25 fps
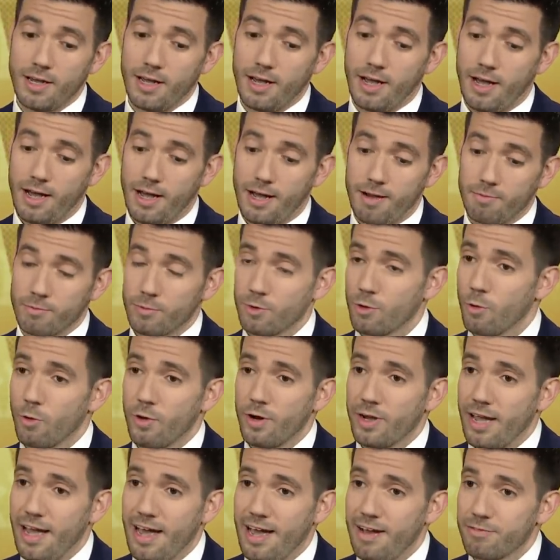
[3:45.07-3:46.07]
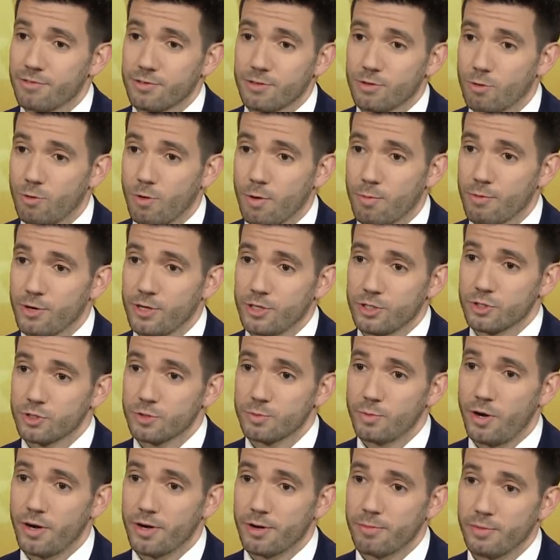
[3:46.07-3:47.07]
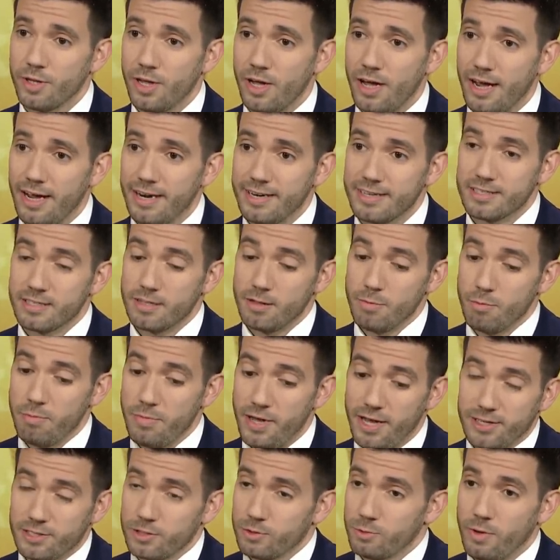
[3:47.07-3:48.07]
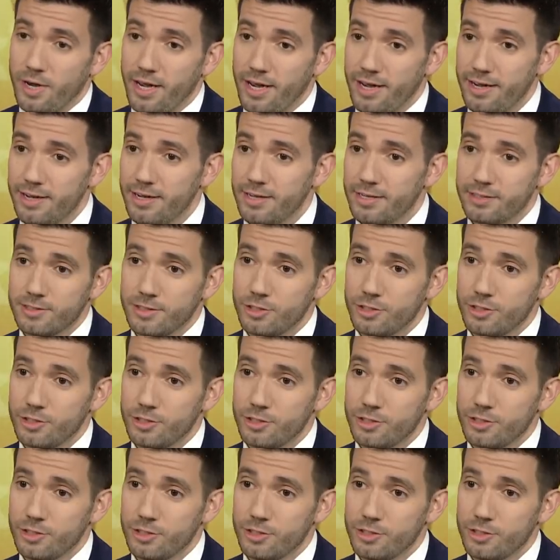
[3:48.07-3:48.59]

Uh, going after a corporation's bottom line is the best way